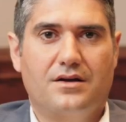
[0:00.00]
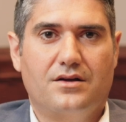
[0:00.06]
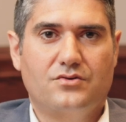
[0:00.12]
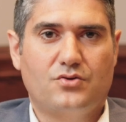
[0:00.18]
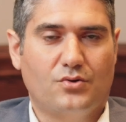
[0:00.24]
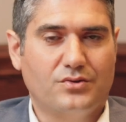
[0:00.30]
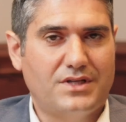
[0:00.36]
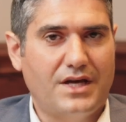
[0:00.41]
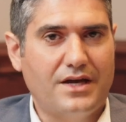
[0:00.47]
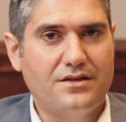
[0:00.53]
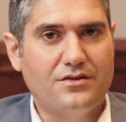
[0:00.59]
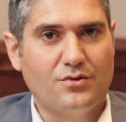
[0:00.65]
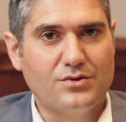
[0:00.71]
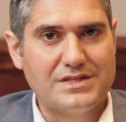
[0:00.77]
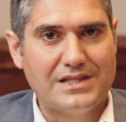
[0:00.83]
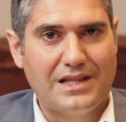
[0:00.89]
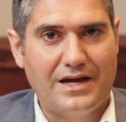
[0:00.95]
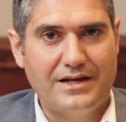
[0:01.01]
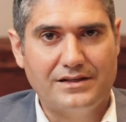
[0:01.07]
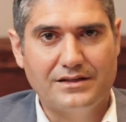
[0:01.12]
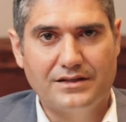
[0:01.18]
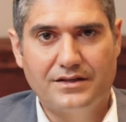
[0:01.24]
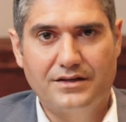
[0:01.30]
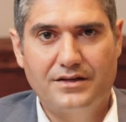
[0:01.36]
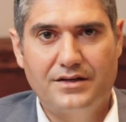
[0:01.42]
Don't take those
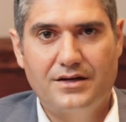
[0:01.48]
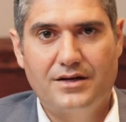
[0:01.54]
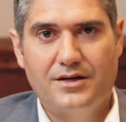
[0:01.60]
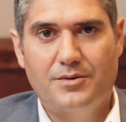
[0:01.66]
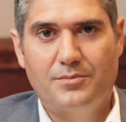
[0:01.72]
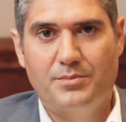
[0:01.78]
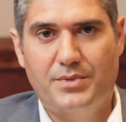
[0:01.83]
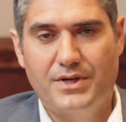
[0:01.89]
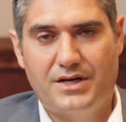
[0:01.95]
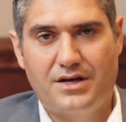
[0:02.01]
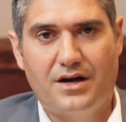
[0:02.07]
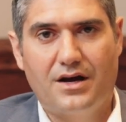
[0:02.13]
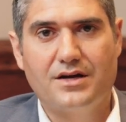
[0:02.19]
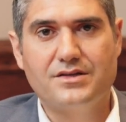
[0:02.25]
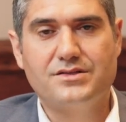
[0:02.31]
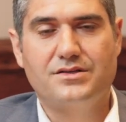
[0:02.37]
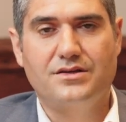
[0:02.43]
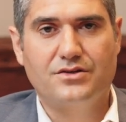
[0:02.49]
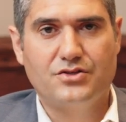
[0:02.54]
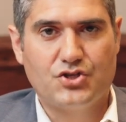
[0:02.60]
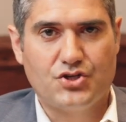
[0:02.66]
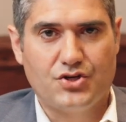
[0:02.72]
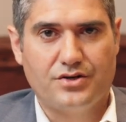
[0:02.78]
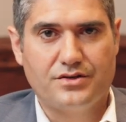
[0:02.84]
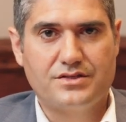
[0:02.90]
lightly, because the
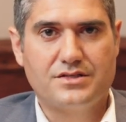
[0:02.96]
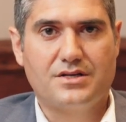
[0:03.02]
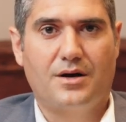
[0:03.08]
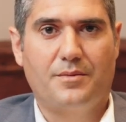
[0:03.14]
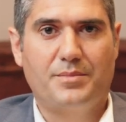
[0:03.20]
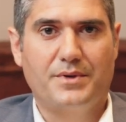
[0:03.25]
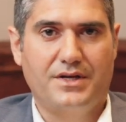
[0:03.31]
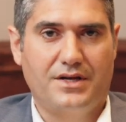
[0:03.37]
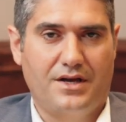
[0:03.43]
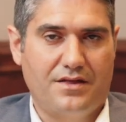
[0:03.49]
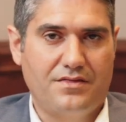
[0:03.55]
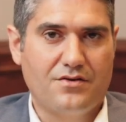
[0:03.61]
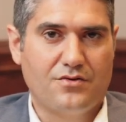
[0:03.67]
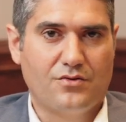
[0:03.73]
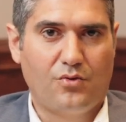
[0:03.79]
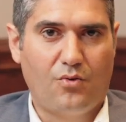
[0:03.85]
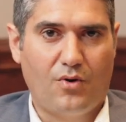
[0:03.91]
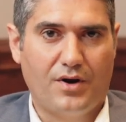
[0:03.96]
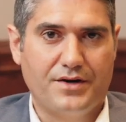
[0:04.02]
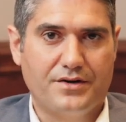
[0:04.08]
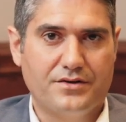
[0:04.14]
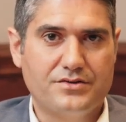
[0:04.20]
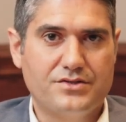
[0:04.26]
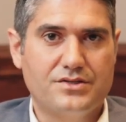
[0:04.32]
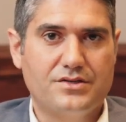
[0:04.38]
insurance company and their
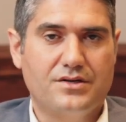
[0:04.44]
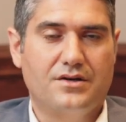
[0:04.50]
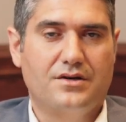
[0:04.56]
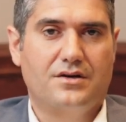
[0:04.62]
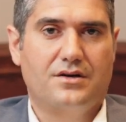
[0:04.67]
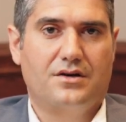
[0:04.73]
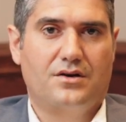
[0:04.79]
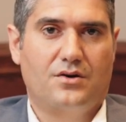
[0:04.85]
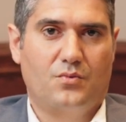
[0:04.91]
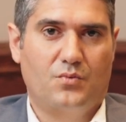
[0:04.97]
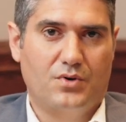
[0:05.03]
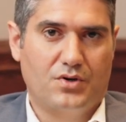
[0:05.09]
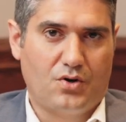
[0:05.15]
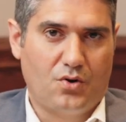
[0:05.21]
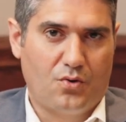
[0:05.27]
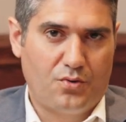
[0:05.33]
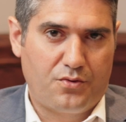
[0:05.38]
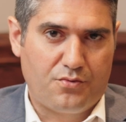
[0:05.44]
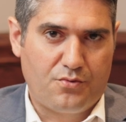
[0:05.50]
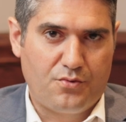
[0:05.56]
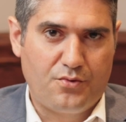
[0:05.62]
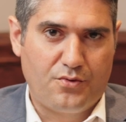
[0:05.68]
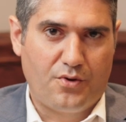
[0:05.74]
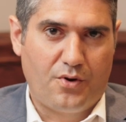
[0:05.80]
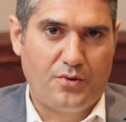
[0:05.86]
lawyers will go
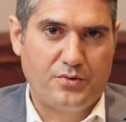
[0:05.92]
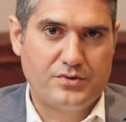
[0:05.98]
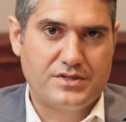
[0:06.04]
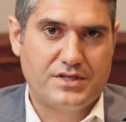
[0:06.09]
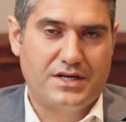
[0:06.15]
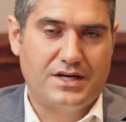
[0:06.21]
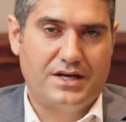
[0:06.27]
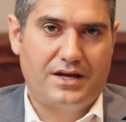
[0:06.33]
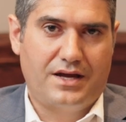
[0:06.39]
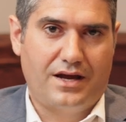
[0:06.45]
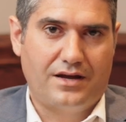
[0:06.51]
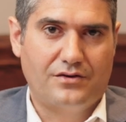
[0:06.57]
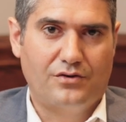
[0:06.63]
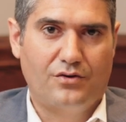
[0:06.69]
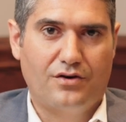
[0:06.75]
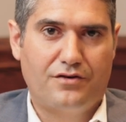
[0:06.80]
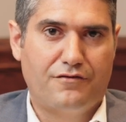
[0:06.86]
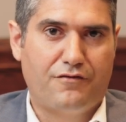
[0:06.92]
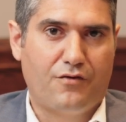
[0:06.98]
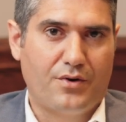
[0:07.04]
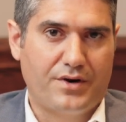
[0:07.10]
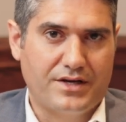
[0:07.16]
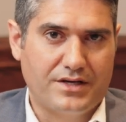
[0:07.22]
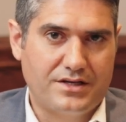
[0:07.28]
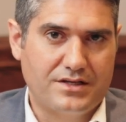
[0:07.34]
through those and look
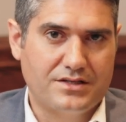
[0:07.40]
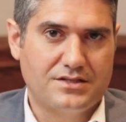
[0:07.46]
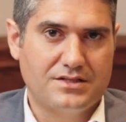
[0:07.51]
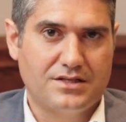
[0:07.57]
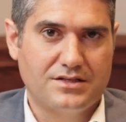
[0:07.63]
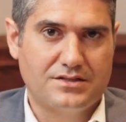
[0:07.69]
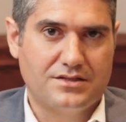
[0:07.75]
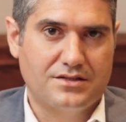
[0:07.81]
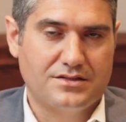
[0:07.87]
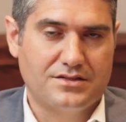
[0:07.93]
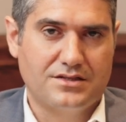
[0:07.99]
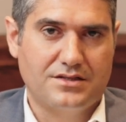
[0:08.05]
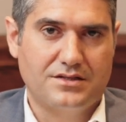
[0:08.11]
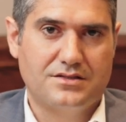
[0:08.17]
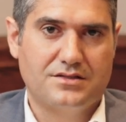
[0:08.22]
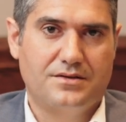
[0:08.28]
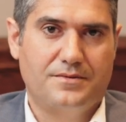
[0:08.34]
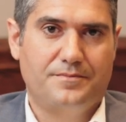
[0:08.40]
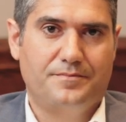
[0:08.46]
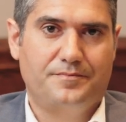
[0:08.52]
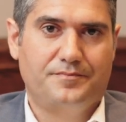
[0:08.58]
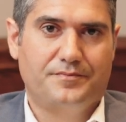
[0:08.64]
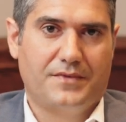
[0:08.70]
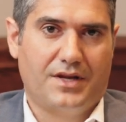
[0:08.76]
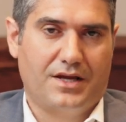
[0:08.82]
for inconsistencies.
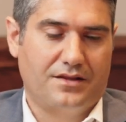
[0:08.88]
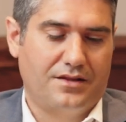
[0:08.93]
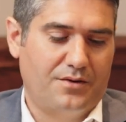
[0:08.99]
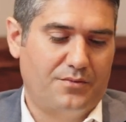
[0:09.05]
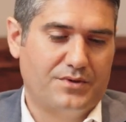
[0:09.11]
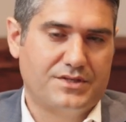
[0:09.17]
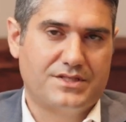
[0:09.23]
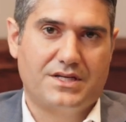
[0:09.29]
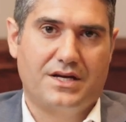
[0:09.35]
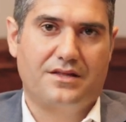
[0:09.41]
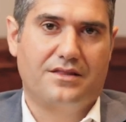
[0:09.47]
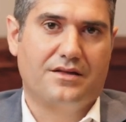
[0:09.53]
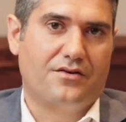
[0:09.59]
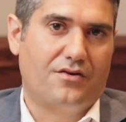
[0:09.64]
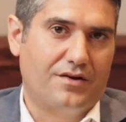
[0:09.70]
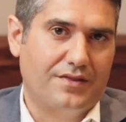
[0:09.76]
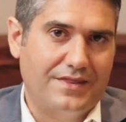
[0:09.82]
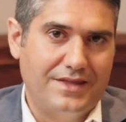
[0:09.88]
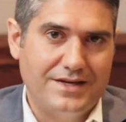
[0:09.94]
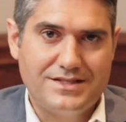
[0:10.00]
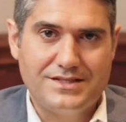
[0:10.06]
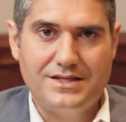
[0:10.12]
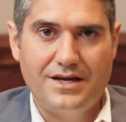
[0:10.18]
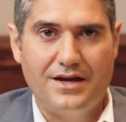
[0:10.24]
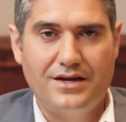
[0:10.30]
And they will say that on
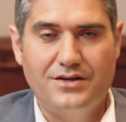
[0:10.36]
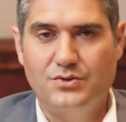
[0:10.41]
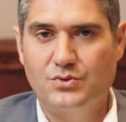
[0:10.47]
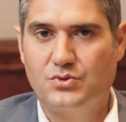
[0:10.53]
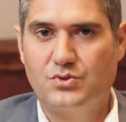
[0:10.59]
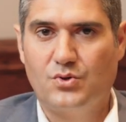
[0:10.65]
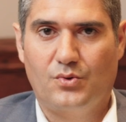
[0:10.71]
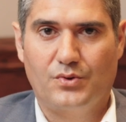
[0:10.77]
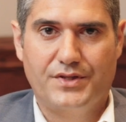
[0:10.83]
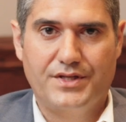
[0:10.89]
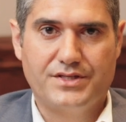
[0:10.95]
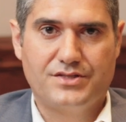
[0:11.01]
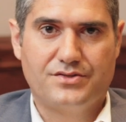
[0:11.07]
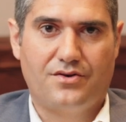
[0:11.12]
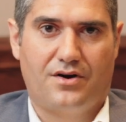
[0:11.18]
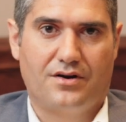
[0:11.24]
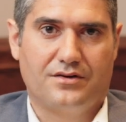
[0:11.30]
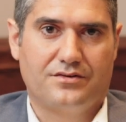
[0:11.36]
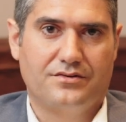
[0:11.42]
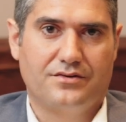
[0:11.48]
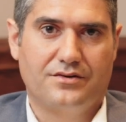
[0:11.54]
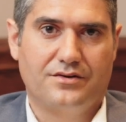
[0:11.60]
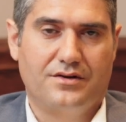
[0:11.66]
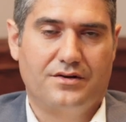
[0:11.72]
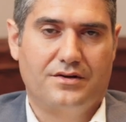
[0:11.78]
this day, you told this
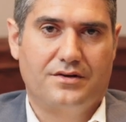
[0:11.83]
doctor